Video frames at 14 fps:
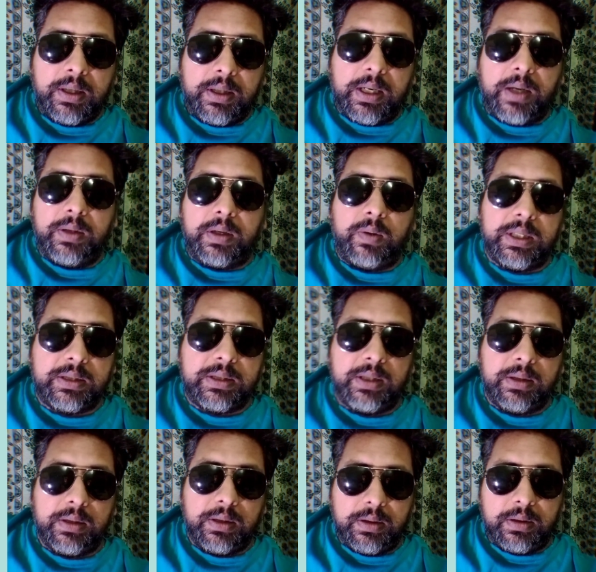now the
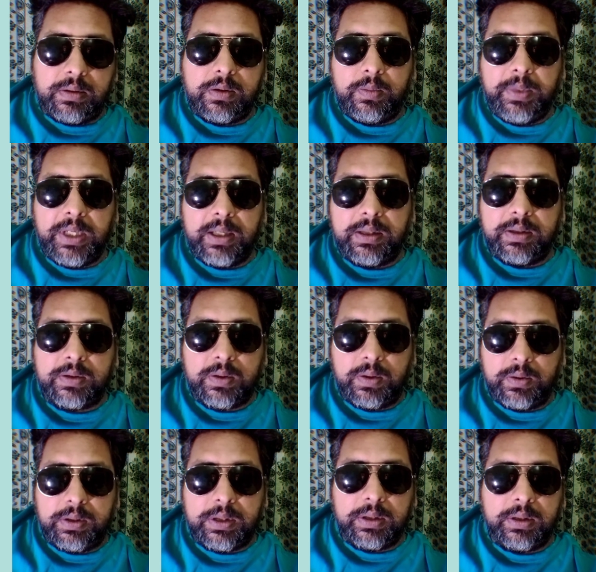question to be
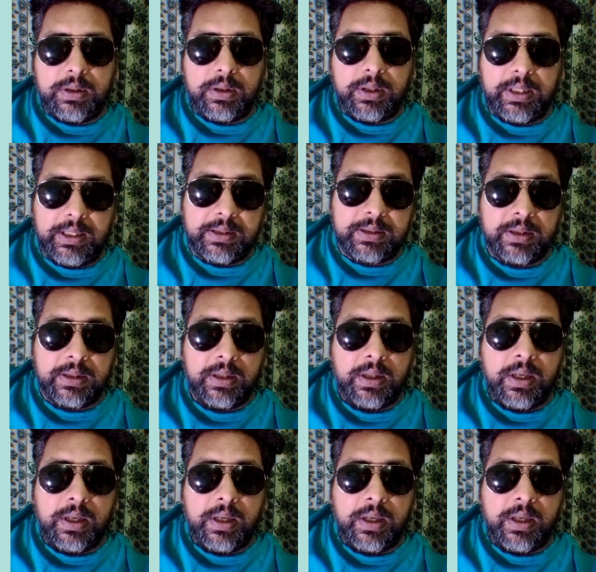understood is